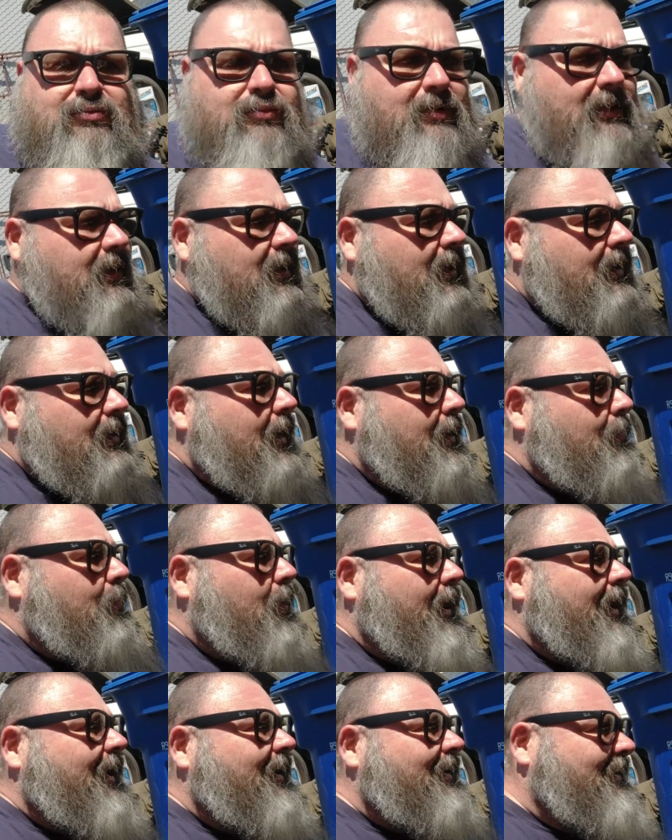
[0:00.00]
is really not that
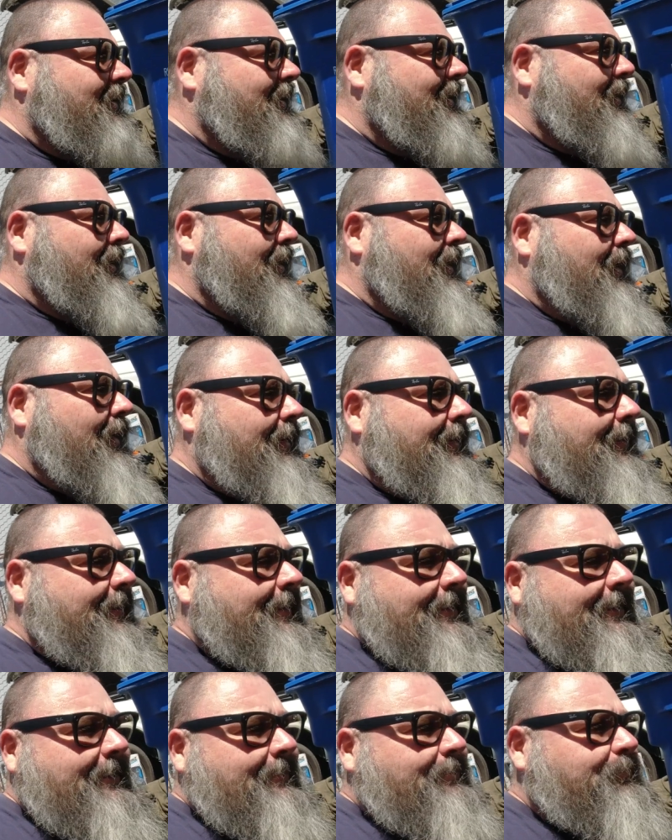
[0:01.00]
bad.
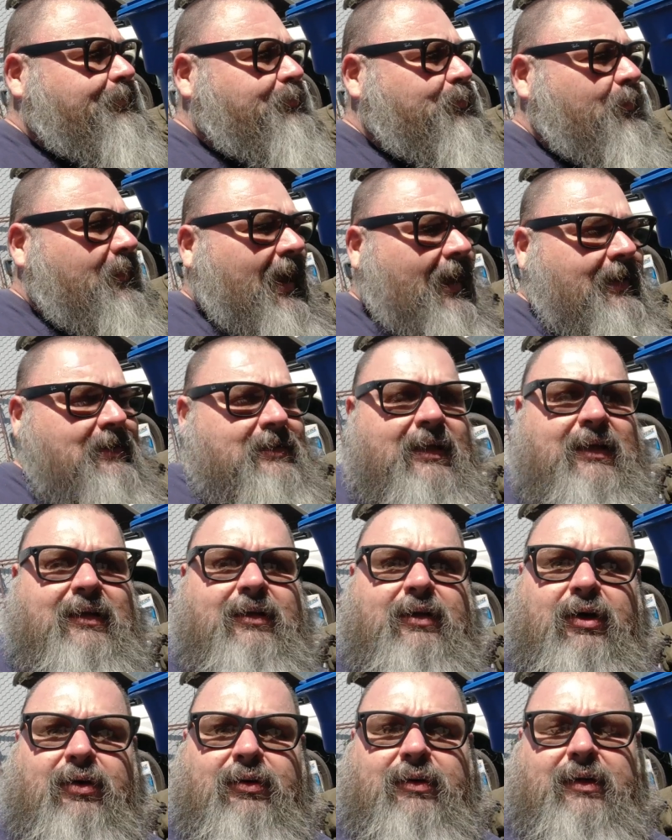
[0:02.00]
I did
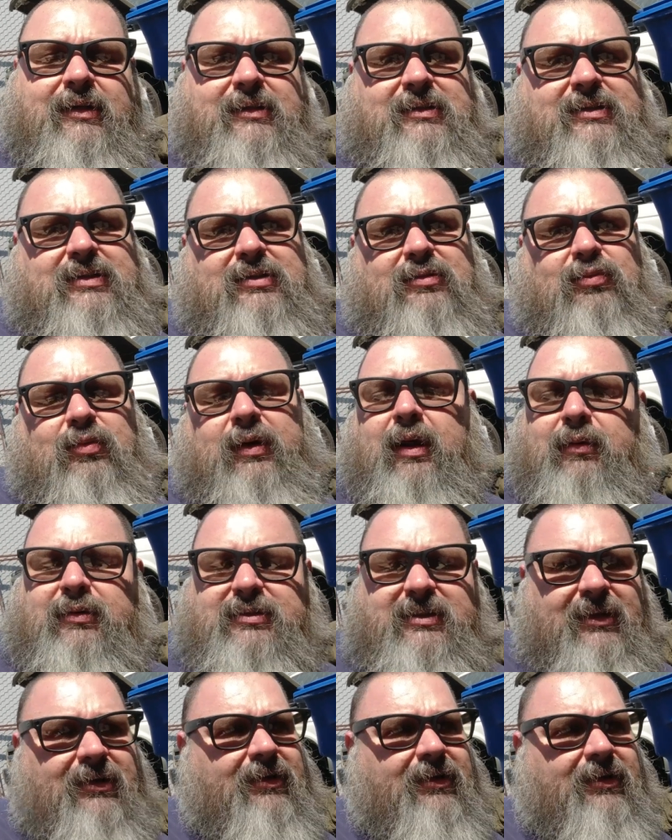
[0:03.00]
notice when I was